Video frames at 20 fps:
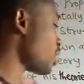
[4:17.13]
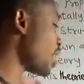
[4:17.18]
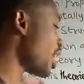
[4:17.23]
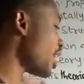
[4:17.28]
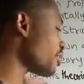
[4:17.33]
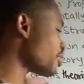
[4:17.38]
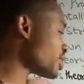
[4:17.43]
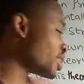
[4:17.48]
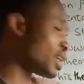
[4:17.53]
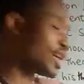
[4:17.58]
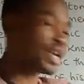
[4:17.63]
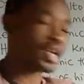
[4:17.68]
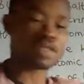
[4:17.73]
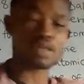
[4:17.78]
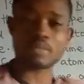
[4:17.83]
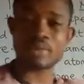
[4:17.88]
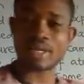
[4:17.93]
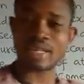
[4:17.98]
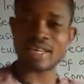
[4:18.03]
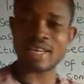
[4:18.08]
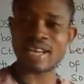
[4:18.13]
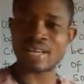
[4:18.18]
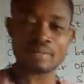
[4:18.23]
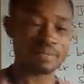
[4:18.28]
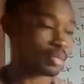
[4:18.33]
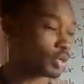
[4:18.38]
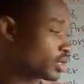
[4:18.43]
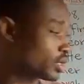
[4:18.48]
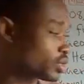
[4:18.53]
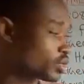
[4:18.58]
we have Z atomic
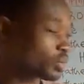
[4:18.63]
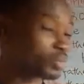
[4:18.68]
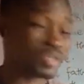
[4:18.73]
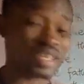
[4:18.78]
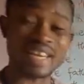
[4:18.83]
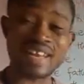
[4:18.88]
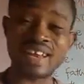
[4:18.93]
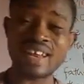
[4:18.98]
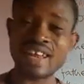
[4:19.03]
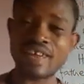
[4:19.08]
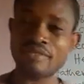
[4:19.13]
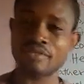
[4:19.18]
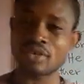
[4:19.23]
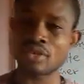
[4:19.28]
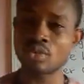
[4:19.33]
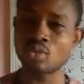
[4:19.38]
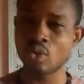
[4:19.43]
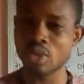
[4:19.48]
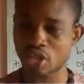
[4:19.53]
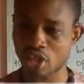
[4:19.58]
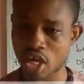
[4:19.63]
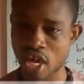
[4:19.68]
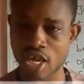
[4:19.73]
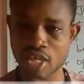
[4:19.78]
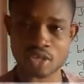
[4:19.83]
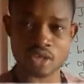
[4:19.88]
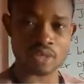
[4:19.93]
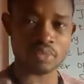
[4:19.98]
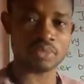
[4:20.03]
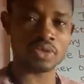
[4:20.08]
number to be 11, which
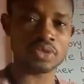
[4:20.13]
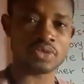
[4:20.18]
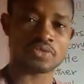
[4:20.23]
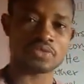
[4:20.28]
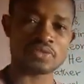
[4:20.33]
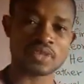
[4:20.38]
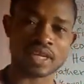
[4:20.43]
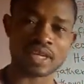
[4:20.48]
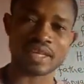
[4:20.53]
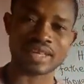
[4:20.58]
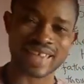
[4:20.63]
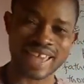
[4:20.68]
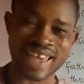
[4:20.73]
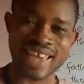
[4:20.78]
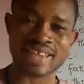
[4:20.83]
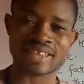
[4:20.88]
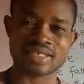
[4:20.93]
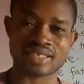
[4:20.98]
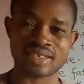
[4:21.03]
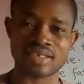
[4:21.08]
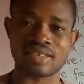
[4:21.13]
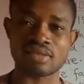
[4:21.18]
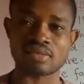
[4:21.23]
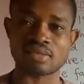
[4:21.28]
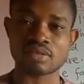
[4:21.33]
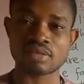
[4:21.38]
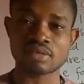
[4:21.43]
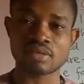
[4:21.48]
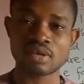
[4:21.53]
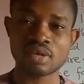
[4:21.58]
atom do you think X
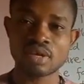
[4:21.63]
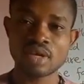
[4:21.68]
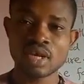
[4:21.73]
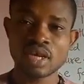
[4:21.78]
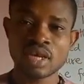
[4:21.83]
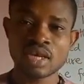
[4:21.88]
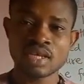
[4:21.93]
is?